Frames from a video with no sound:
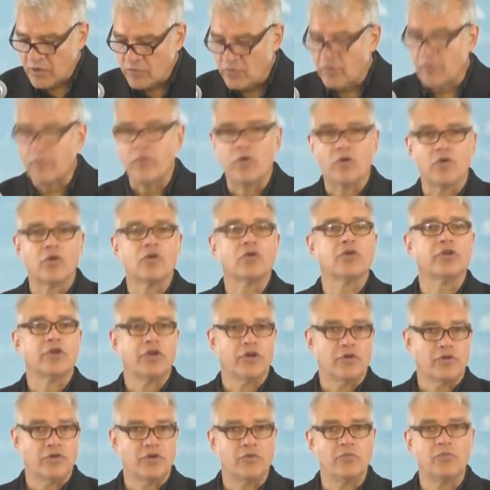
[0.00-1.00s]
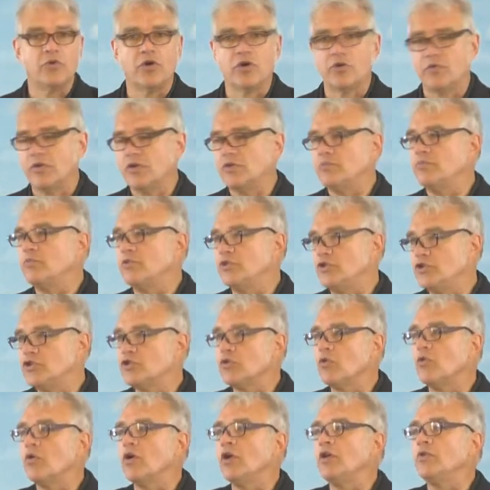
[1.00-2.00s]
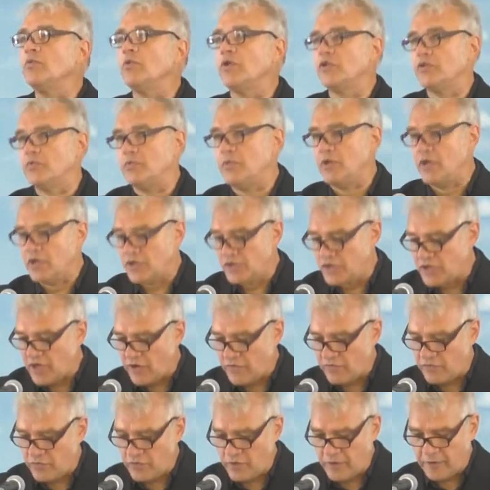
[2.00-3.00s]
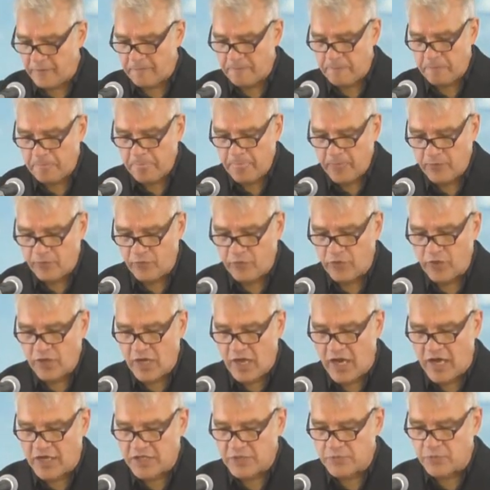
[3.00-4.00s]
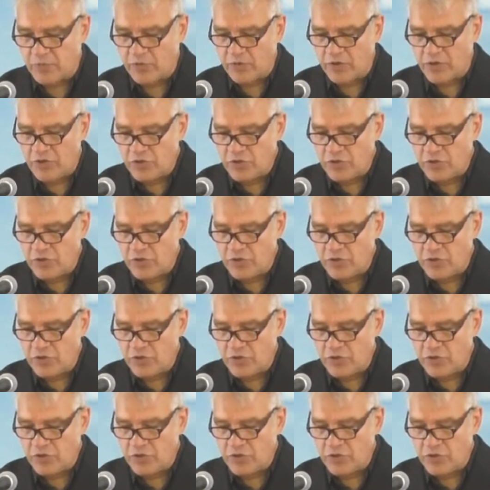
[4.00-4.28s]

Remember earlier in the book, we join with me in suffering for the gospel.